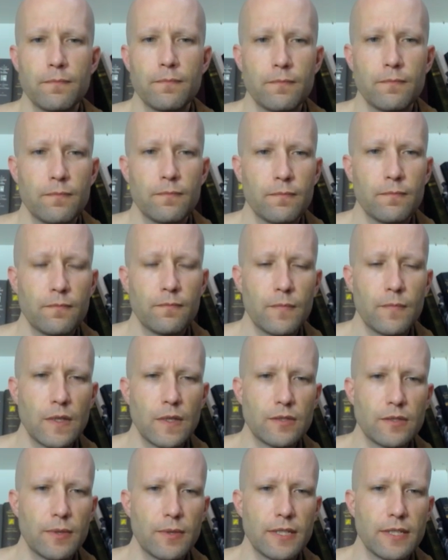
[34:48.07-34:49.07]

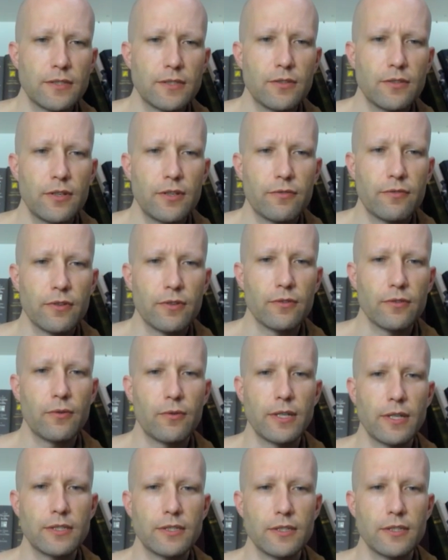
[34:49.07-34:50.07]
It's two different
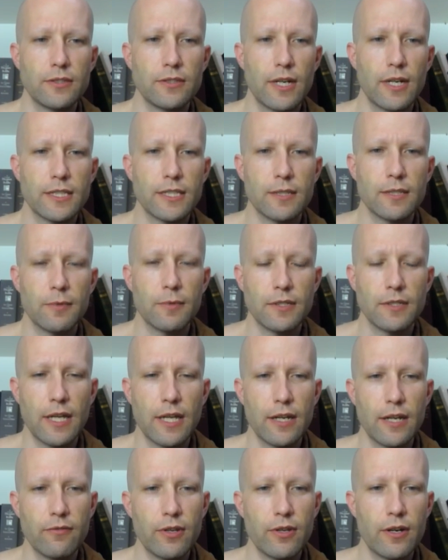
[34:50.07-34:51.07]
questions. You're asking about
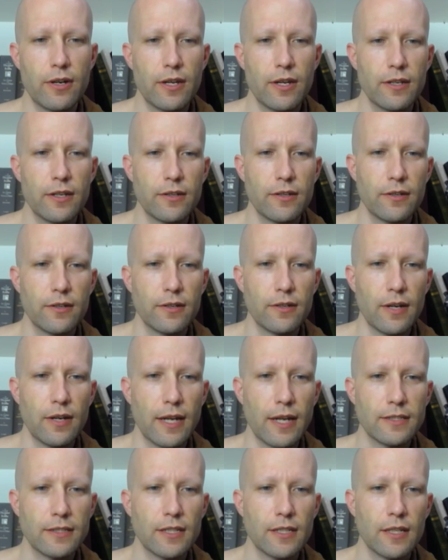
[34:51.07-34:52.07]
Jnanavira and you're
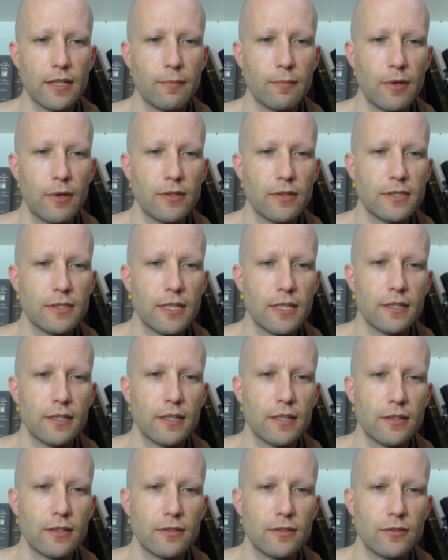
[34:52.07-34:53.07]
asking about the Sangha
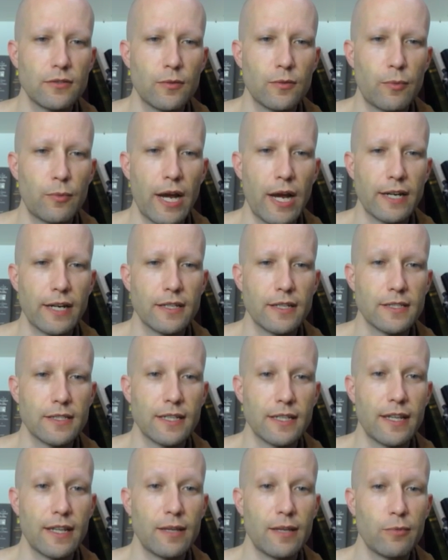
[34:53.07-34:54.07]
to a practicing lay
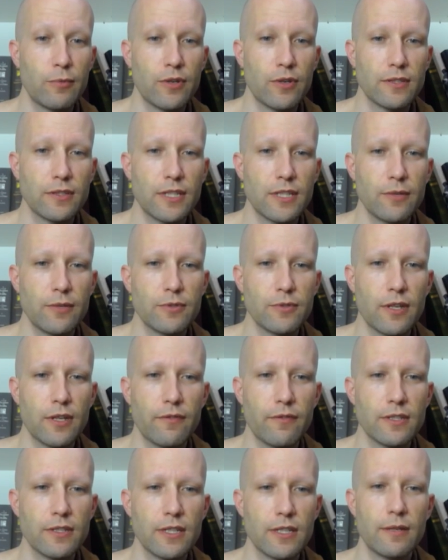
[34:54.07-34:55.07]
Buddhist. He was obviously
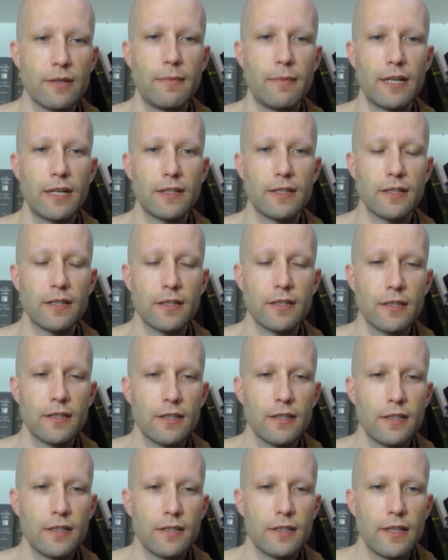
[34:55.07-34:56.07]
a monk
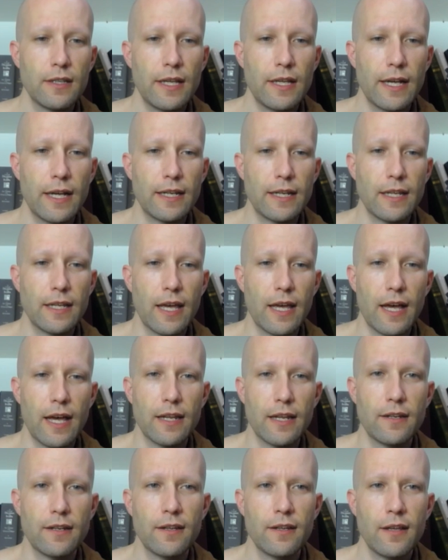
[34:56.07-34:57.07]
and
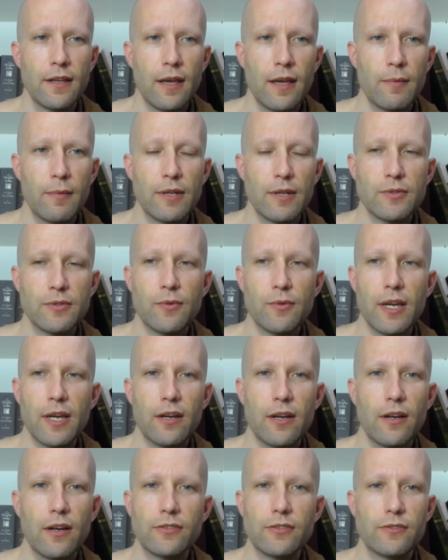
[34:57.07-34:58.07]
he was quite
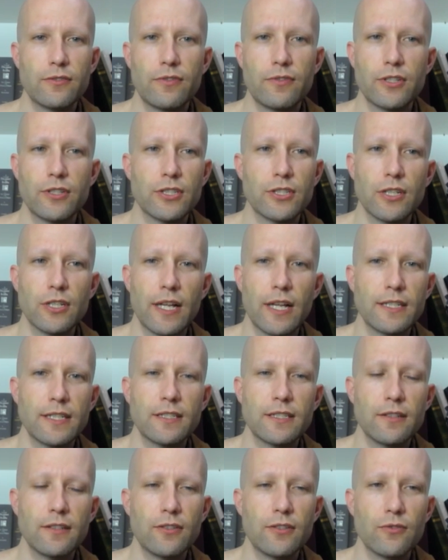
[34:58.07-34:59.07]
controversial. I still
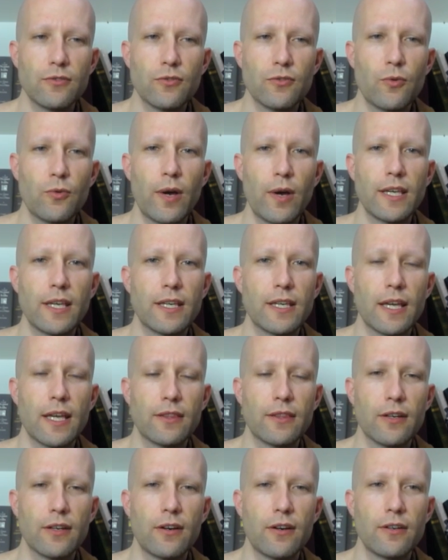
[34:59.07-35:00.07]
don't quite get the
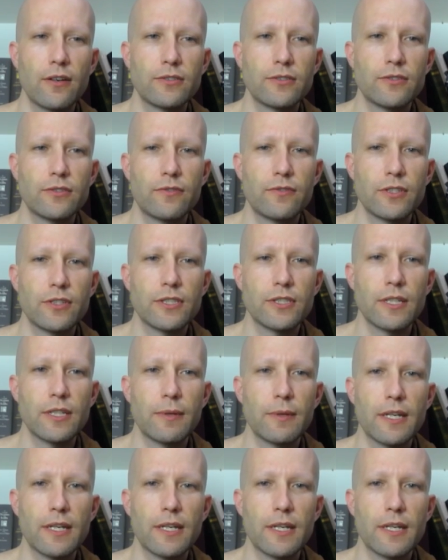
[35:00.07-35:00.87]
controversy because I